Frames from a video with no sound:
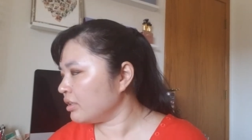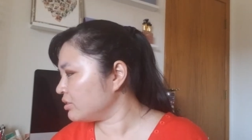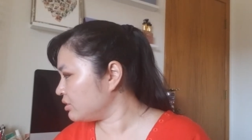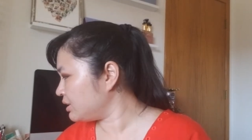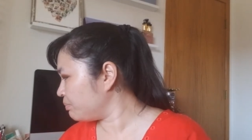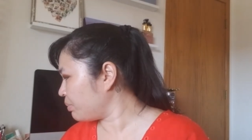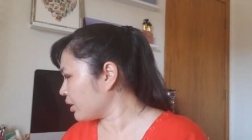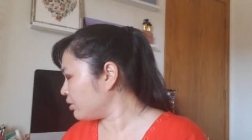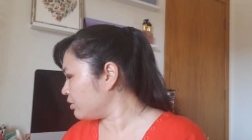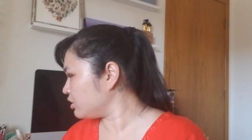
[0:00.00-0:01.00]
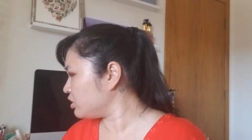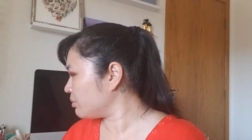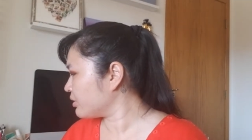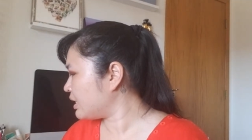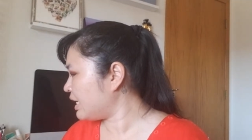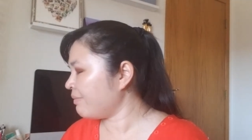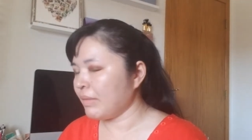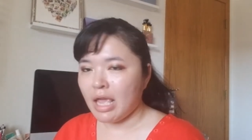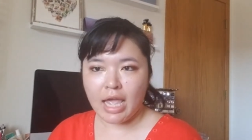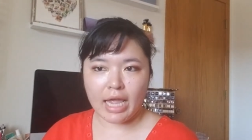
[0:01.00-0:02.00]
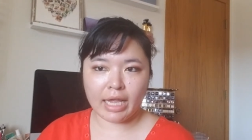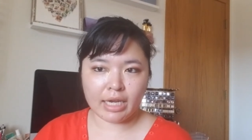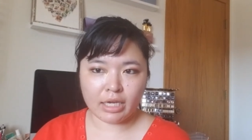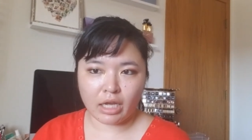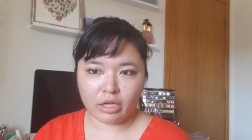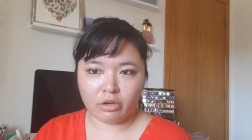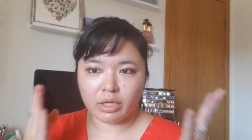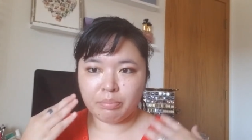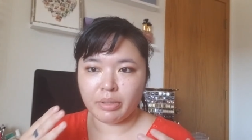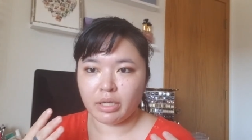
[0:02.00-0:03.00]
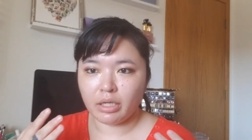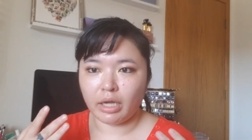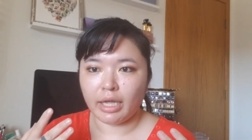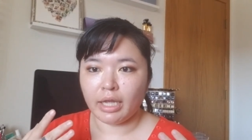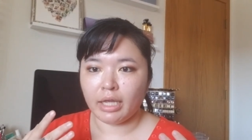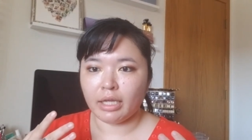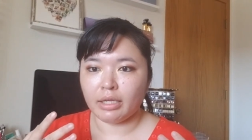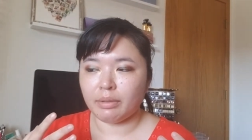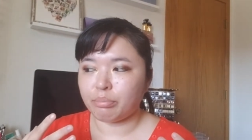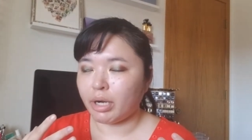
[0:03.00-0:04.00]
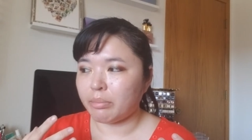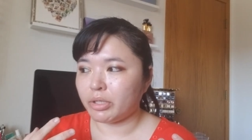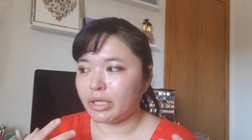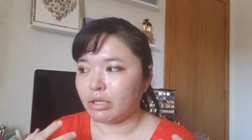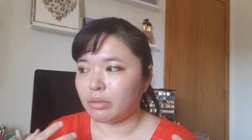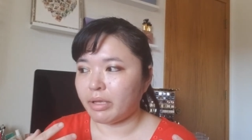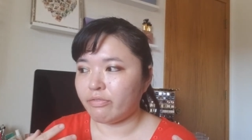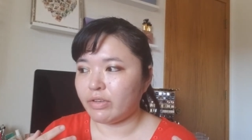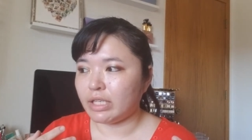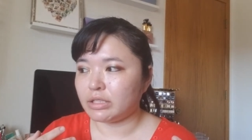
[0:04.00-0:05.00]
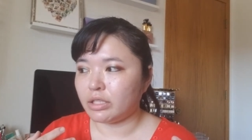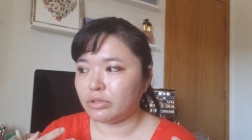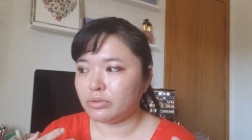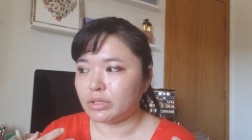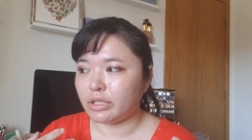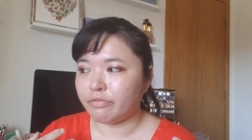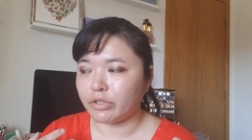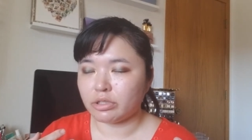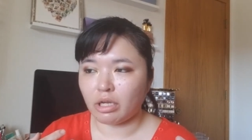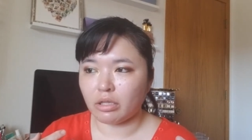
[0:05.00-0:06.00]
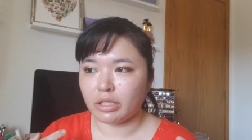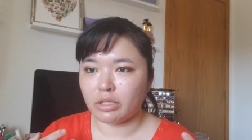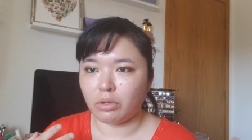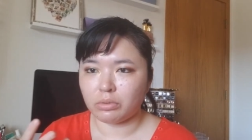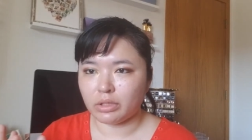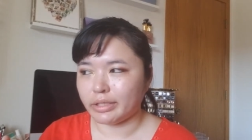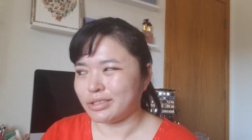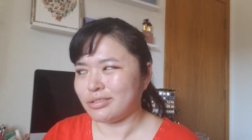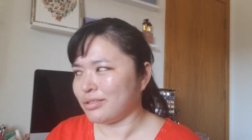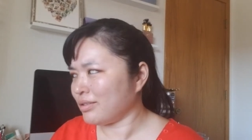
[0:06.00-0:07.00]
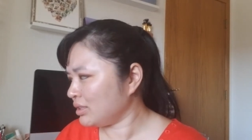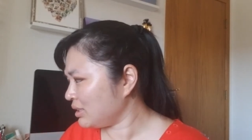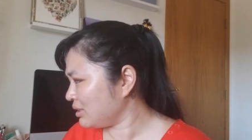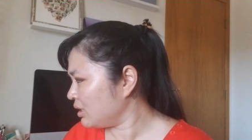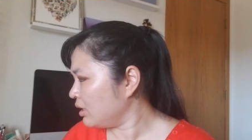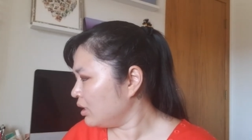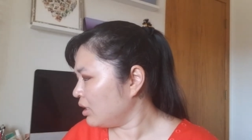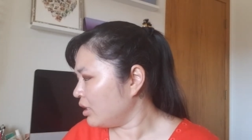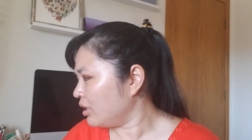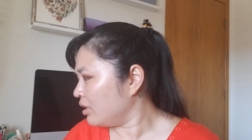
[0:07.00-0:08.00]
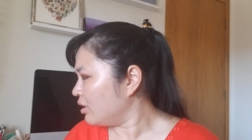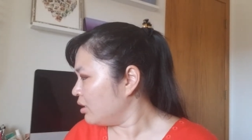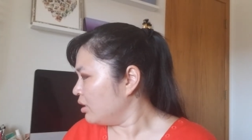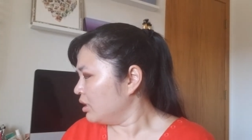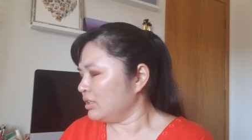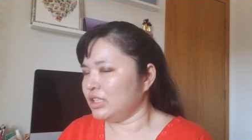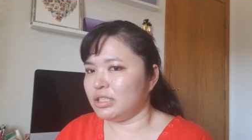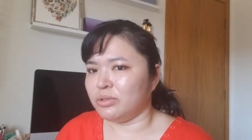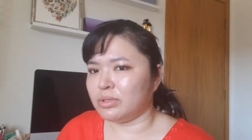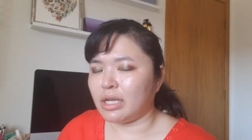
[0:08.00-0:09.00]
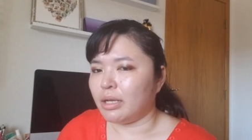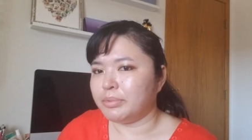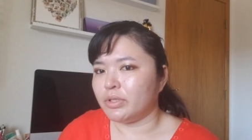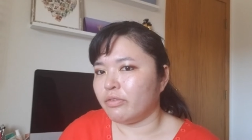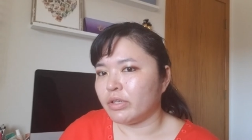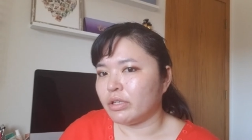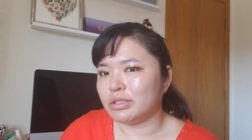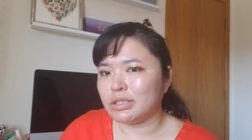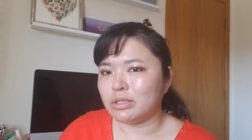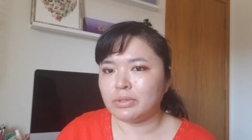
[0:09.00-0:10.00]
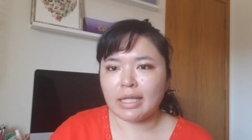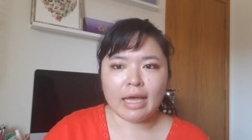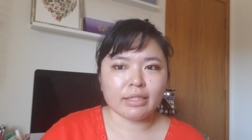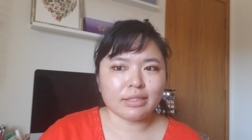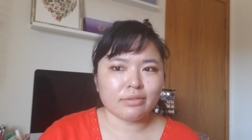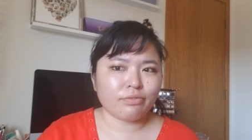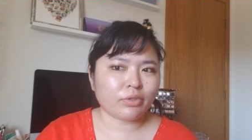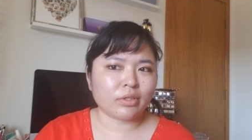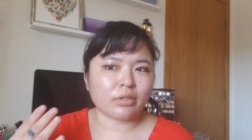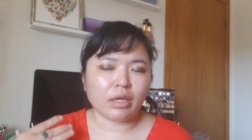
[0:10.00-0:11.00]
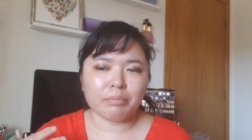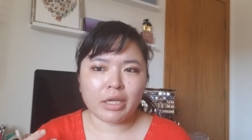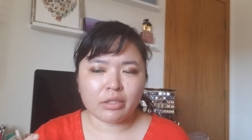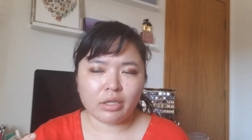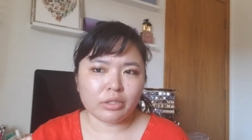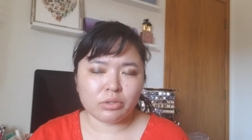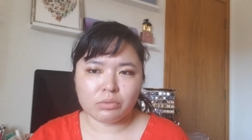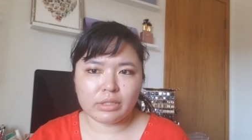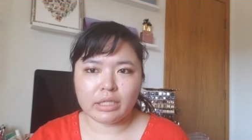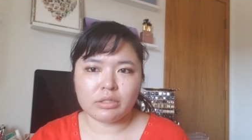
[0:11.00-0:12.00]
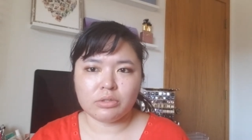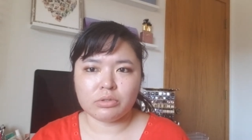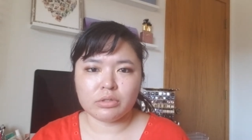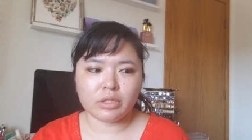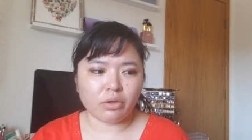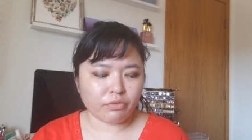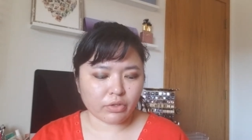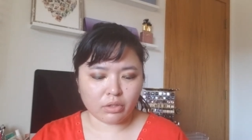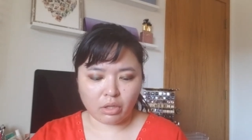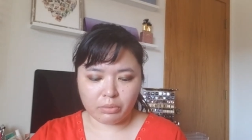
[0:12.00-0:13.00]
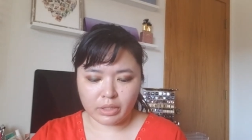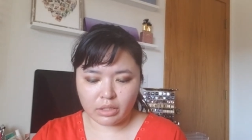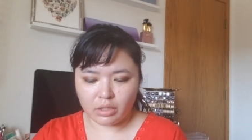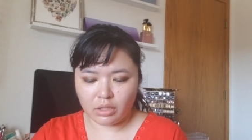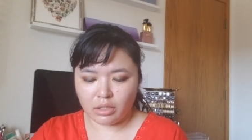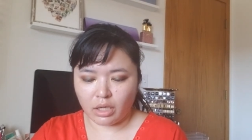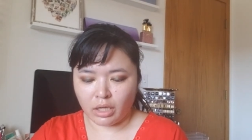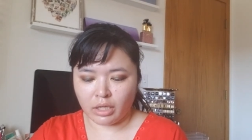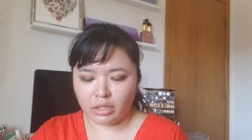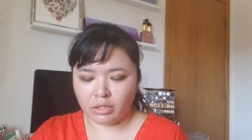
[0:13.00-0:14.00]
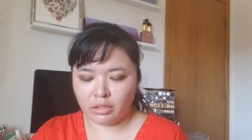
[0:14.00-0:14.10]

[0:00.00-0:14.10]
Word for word: sparkle and shimmer in it. And I already put a primer down on my face. I used the Farsali Gold Elixir. I just need to use that up, so I figured I'd just use that for, I'm not, I don't tend to usually go for glowy, uh,